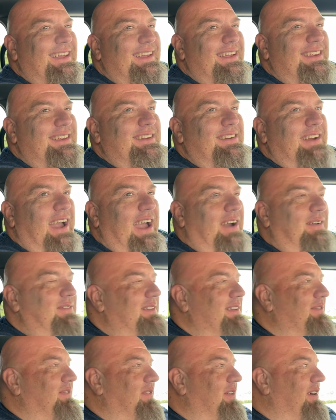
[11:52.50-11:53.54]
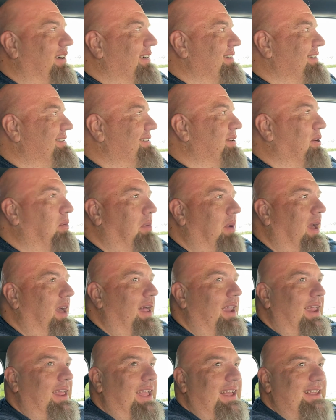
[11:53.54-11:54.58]
you have to fart so
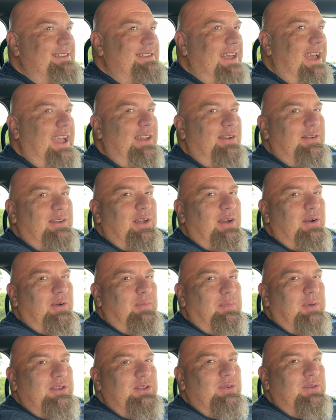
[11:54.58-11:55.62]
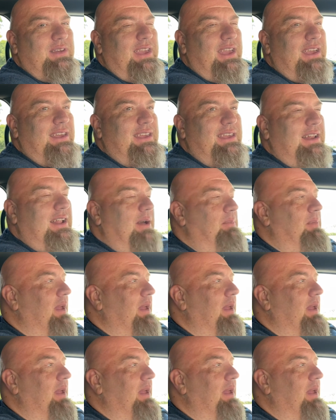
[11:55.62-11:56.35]
bad, I guess. I don't know, but you can't get up.